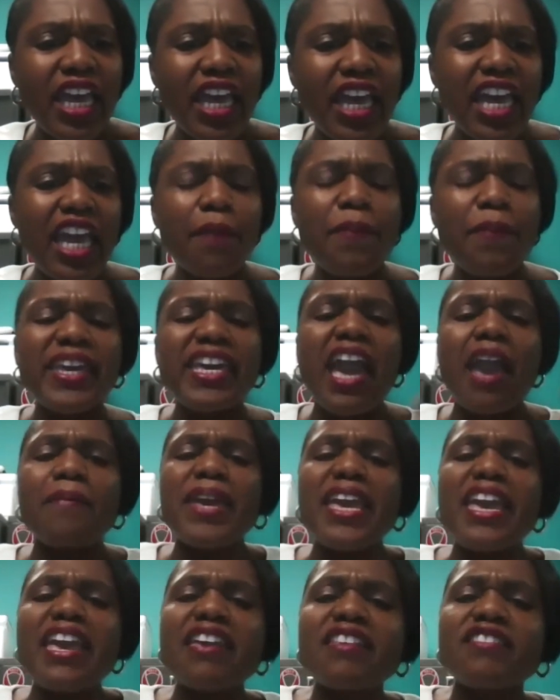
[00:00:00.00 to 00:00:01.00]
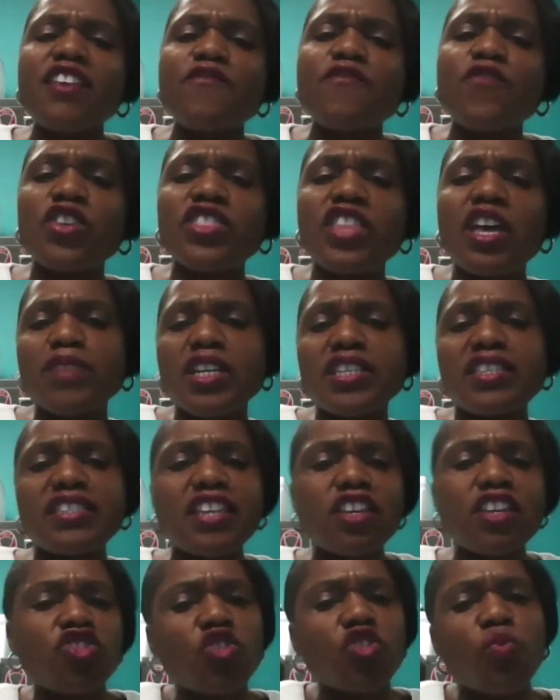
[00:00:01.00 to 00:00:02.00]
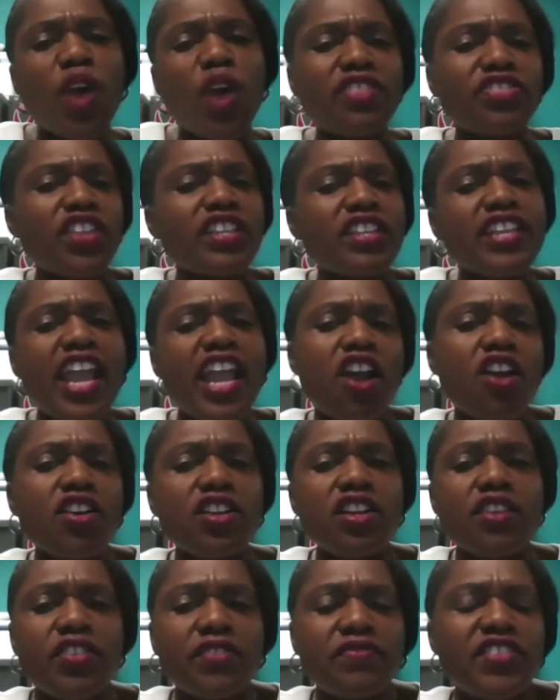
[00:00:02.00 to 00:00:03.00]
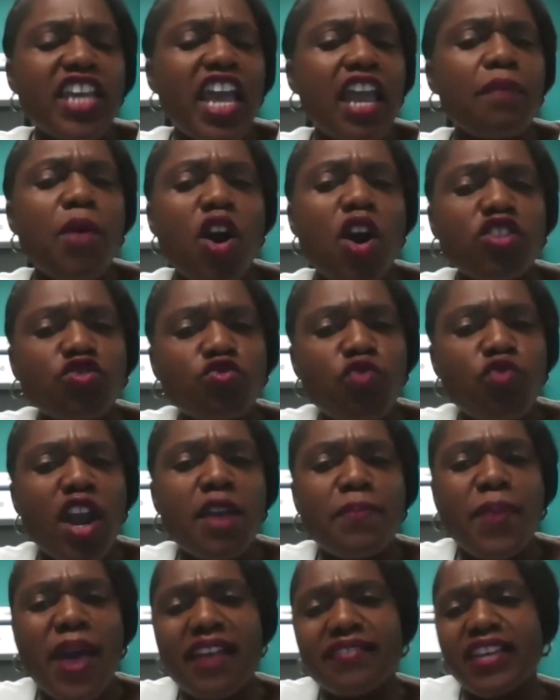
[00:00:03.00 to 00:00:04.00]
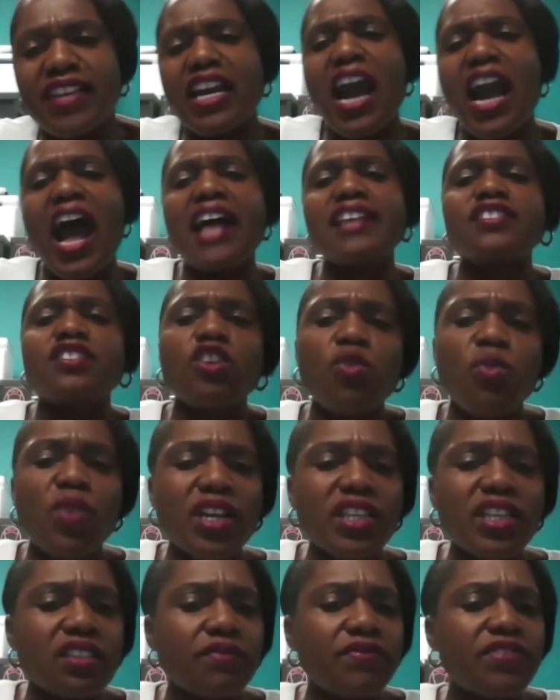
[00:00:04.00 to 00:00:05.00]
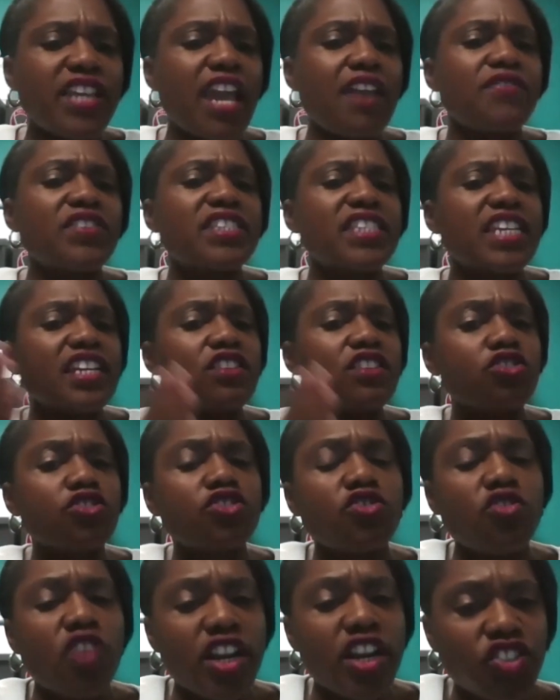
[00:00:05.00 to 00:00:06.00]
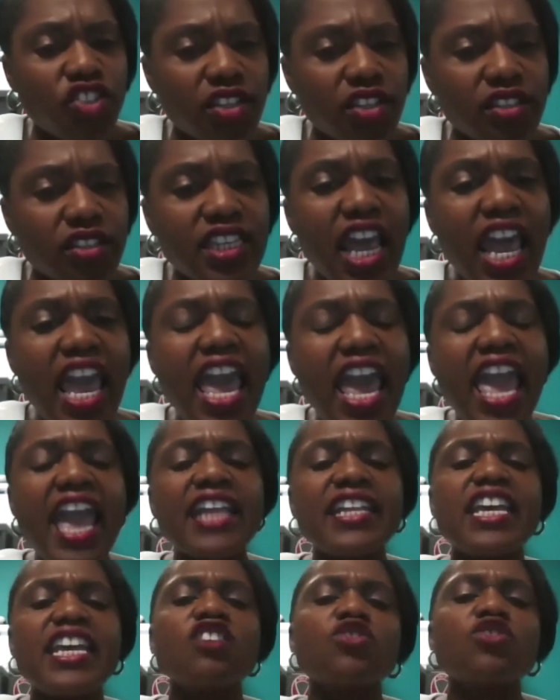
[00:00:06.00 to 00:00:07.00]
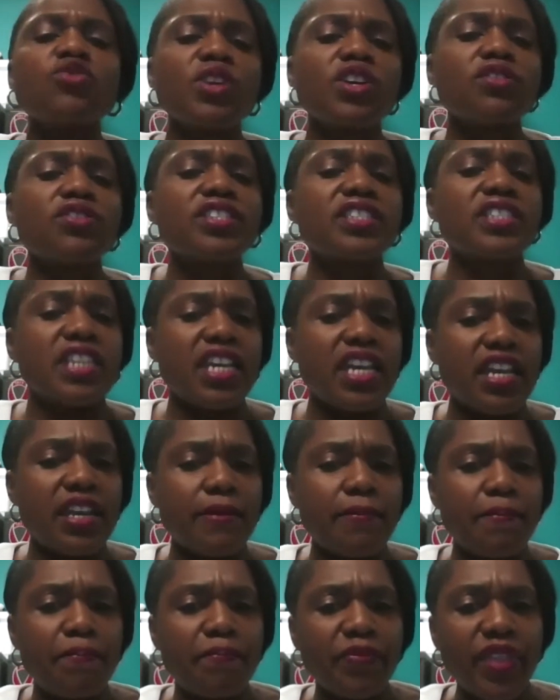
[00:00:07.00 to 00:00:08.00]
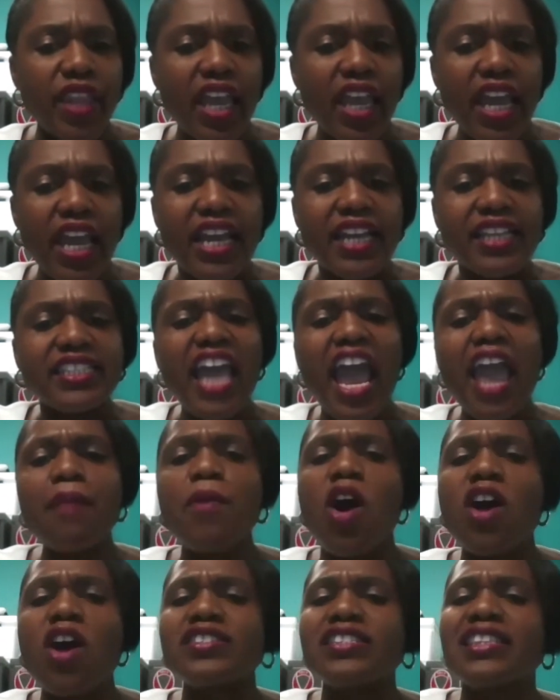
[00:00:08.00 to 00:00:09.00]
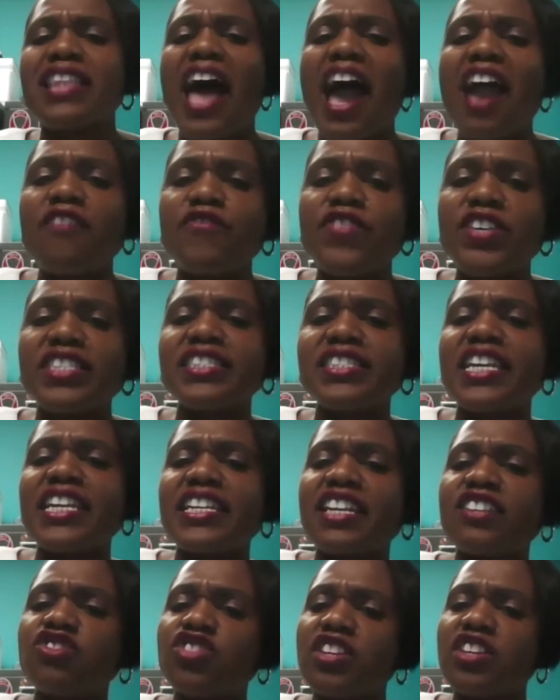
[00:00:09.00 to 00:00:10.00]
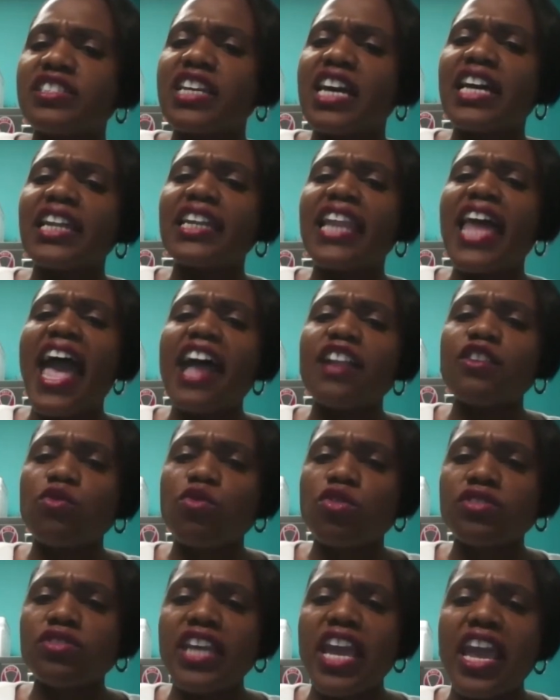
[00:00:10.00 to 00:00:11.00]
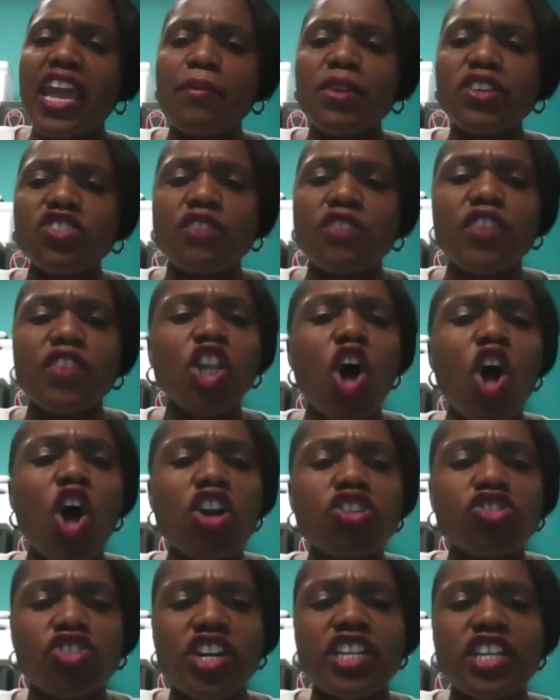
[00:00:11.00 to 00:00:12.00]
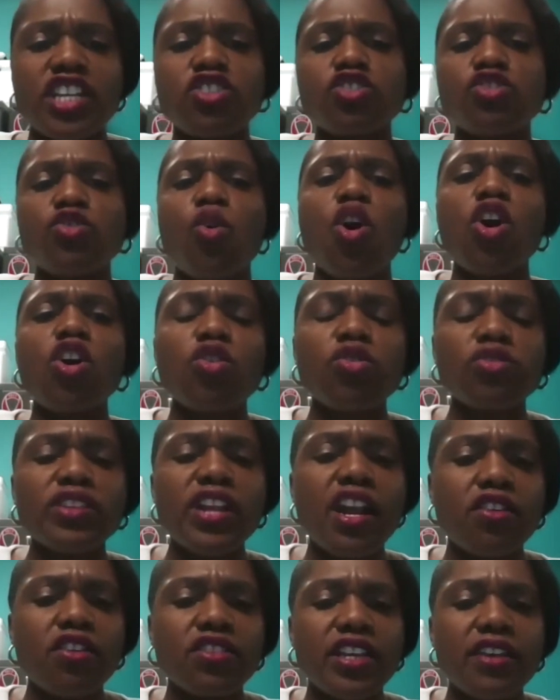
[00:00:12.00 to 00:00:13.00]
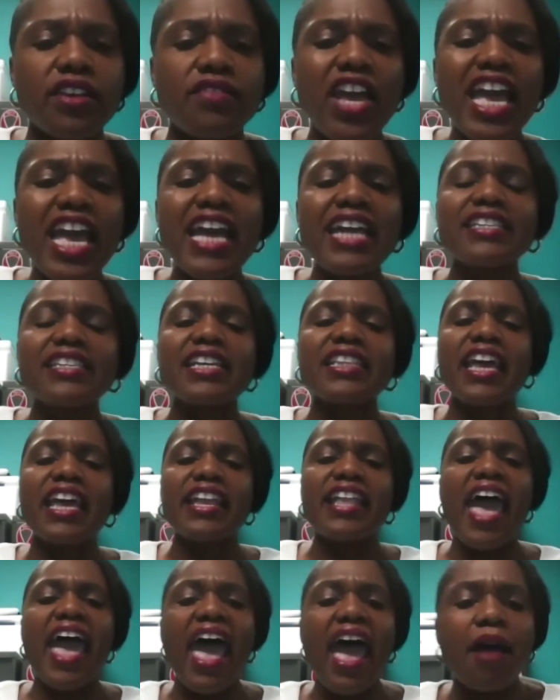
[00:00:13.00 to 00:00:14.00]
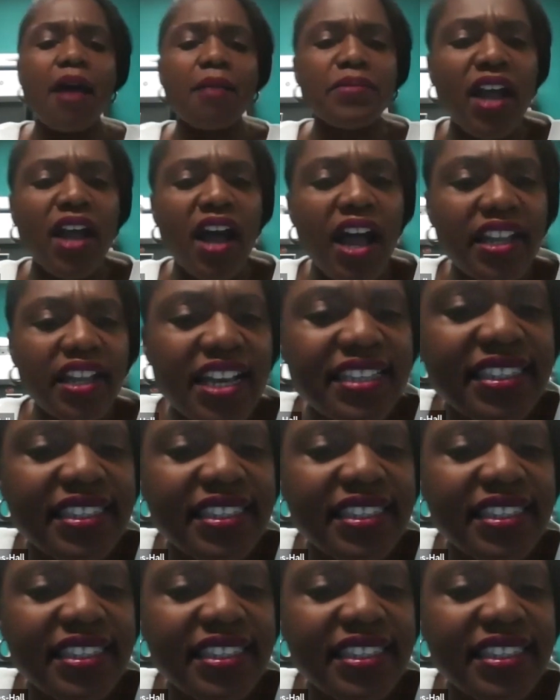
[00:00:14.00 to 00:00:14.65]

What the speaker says: It became easy for them to situate the narrative of Tamar's rape as a consequence of David's indiscretions and Israel's sin. Tamar's life is seen as just collateral damage of a larger historical narrative that let Amnon, a